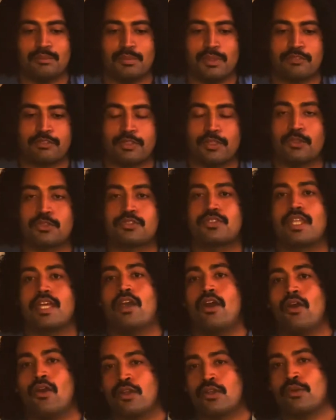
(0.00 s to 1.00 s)
But for those that
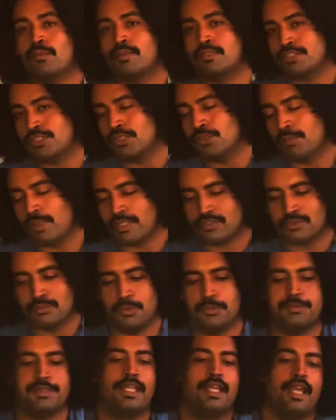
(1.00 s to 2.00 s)
are going to go watch the
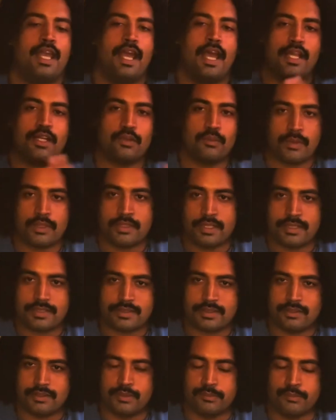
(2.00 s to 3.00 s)
movie, I don't want to
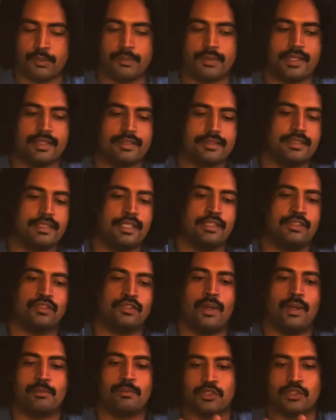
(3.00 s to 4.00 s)
necessarily ruin anything, so
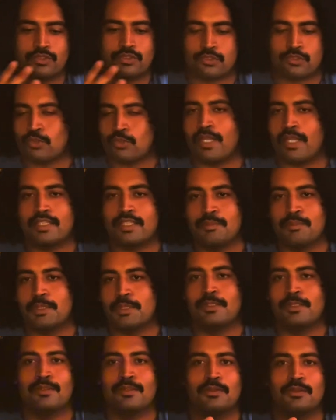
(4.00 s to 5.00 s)
I'm just trying to keep
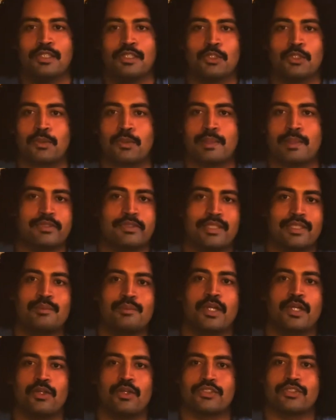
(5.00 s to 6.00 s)
it a little cryptic,
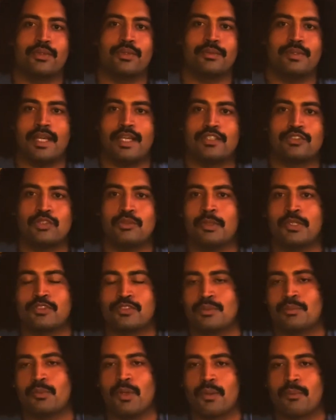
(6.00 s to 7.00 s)
but also not too much to
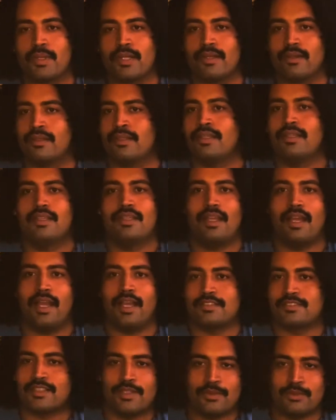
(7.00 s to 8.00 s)
the point where
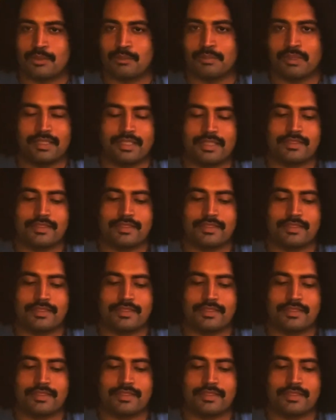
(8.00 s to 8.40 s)
I sound completely